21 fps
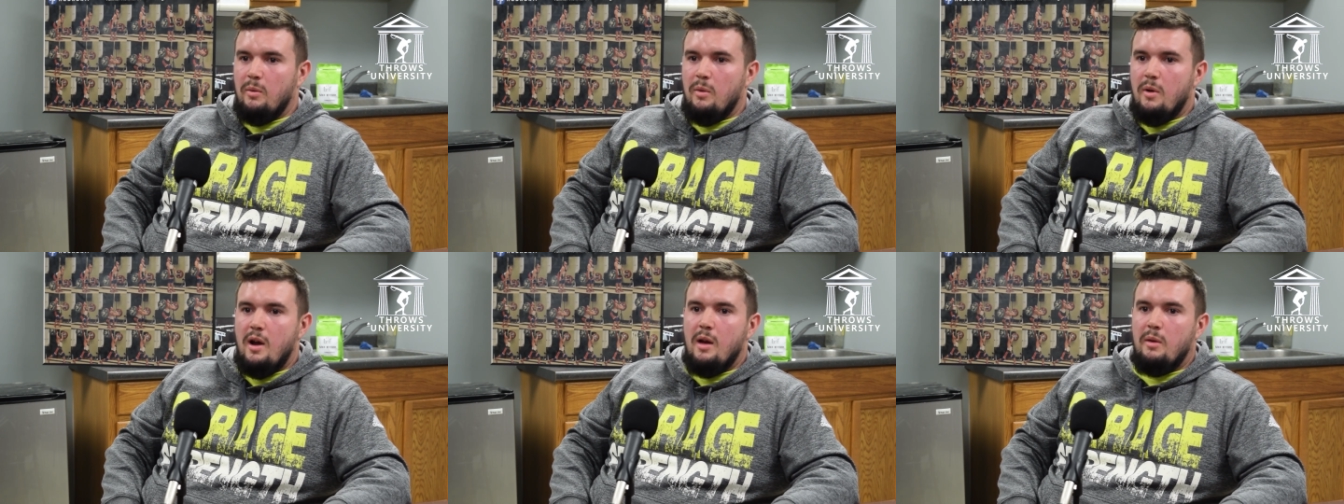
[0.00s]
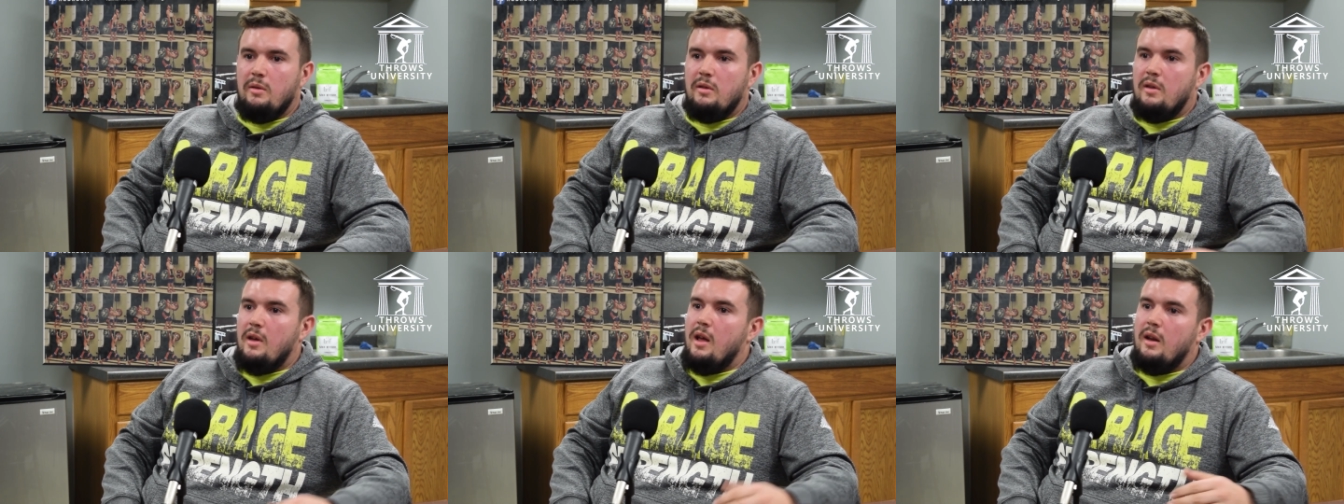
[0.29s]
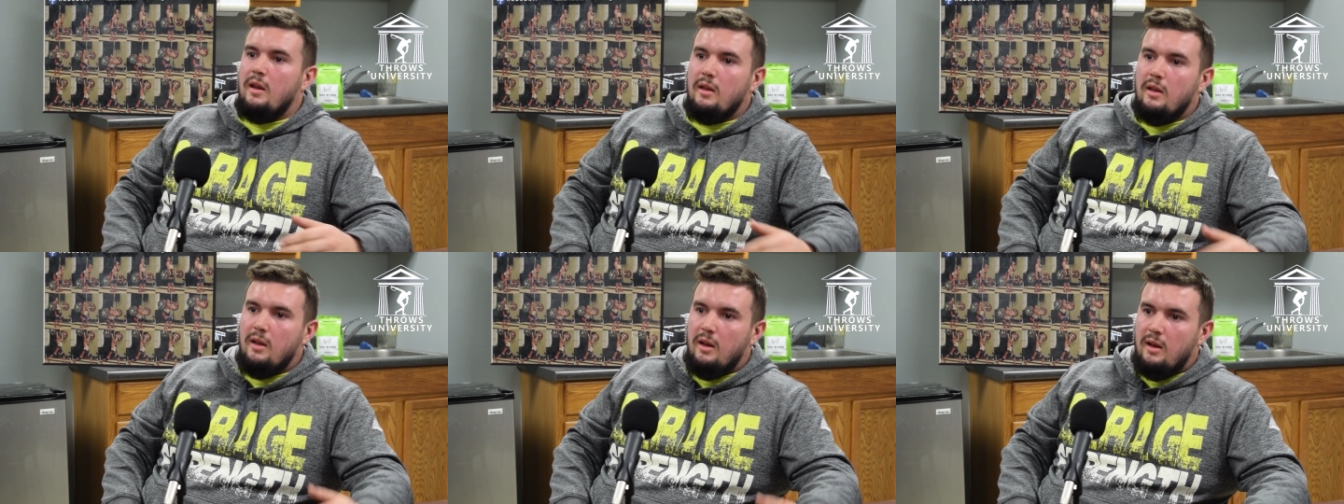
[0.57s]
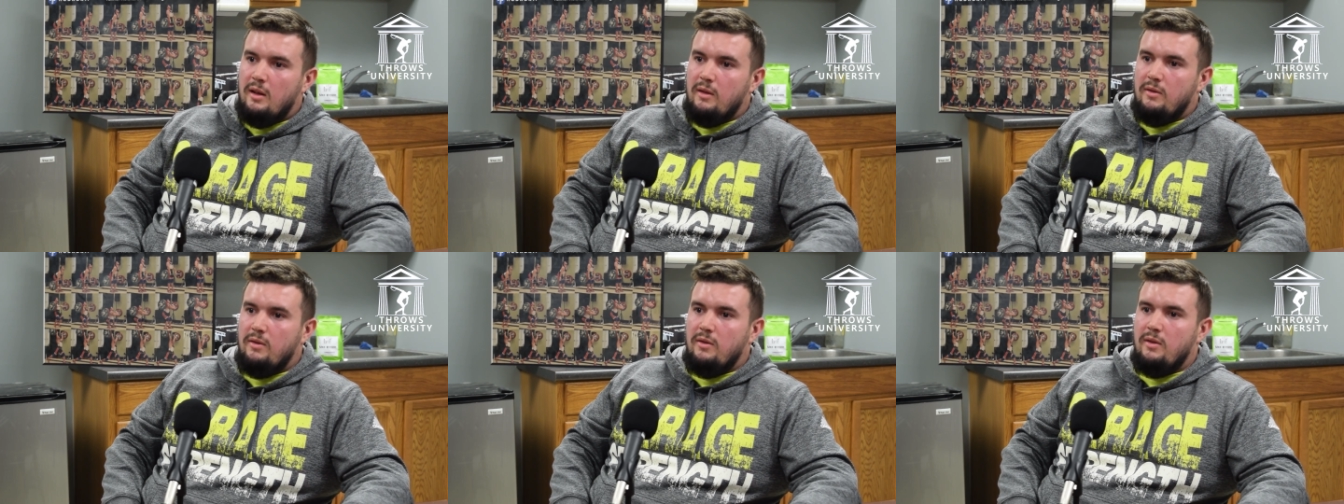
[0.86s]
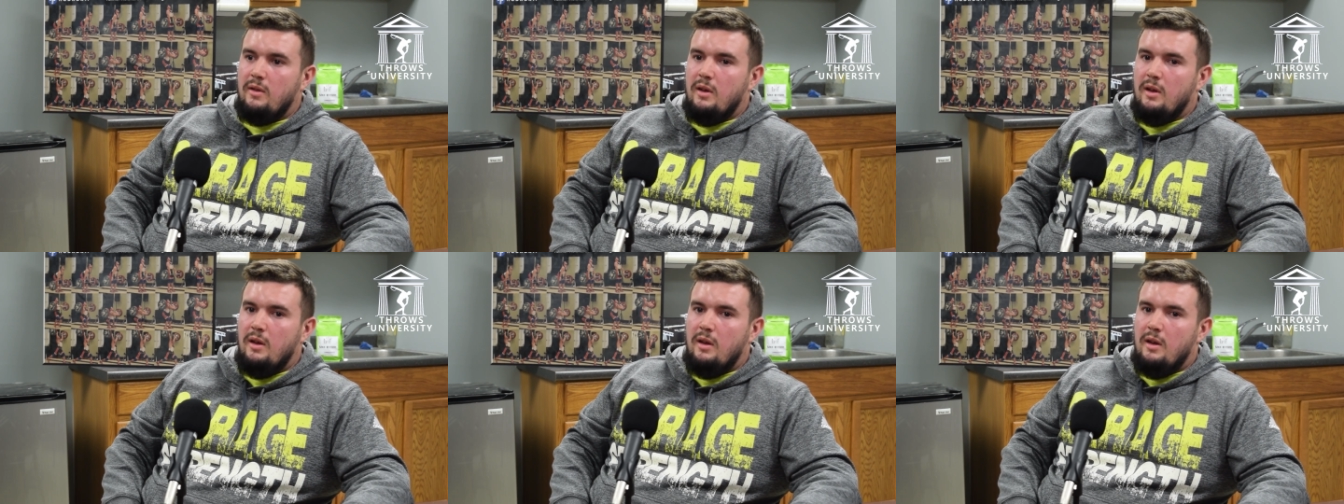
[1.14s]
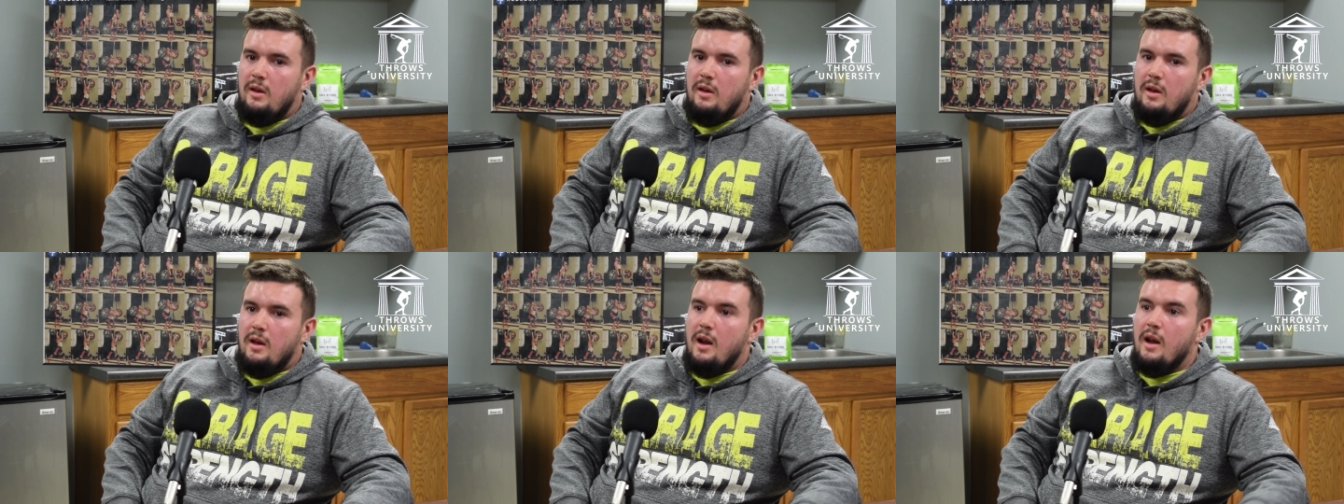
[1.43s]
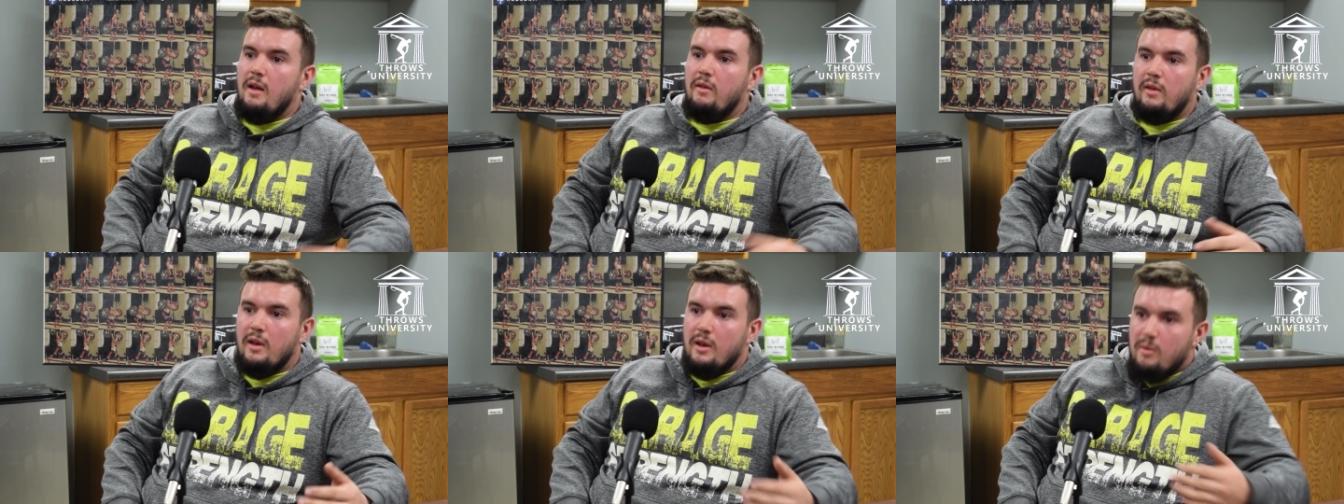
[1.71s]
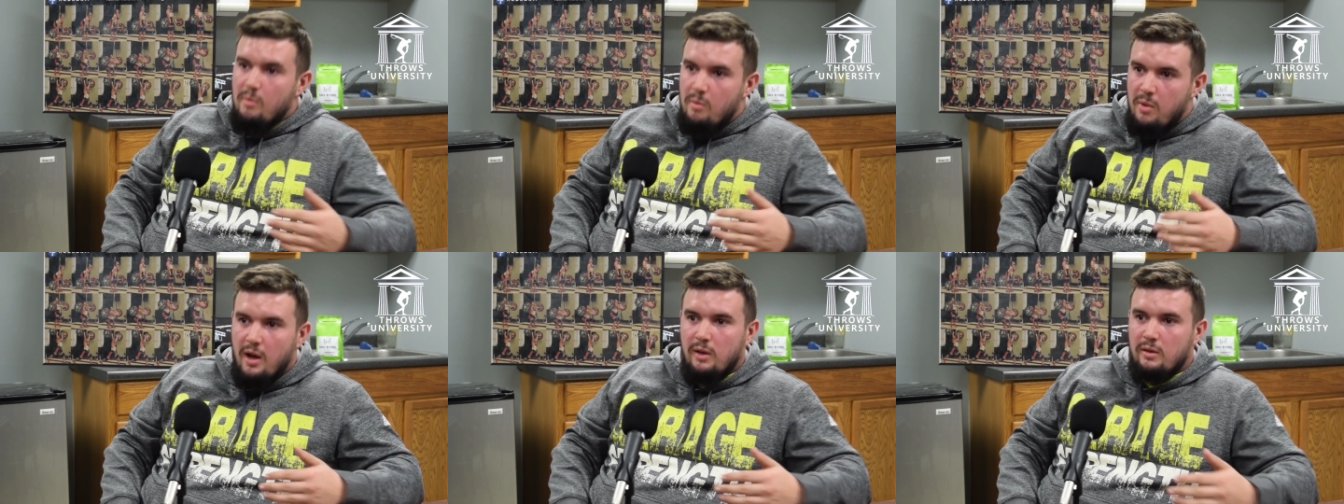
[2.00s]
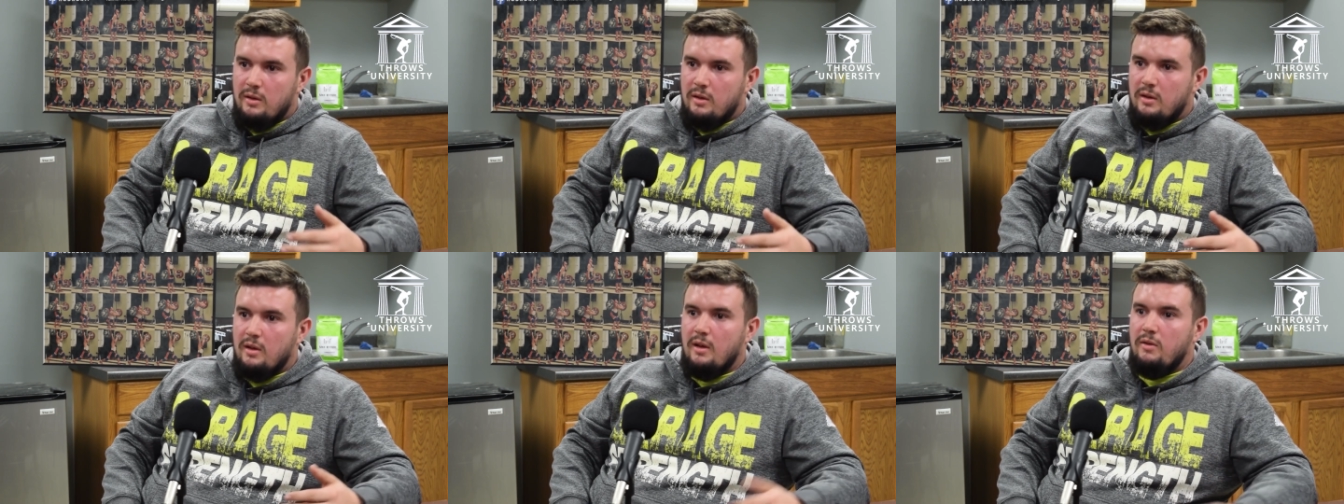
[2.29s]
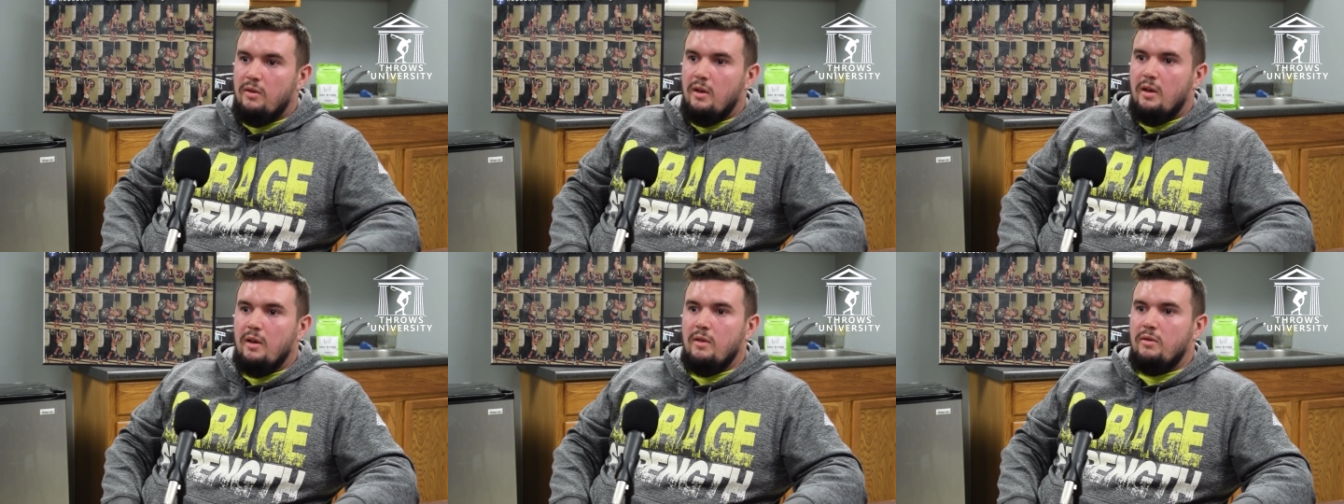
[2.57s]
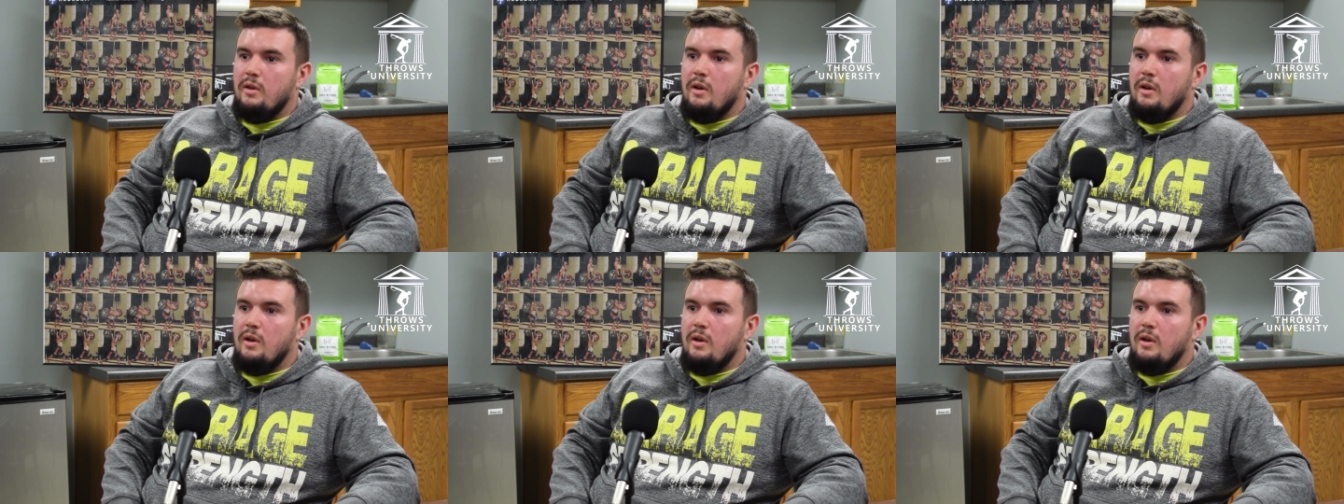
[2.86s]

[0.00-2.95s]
where I was at in life, and having him bounce stuff off.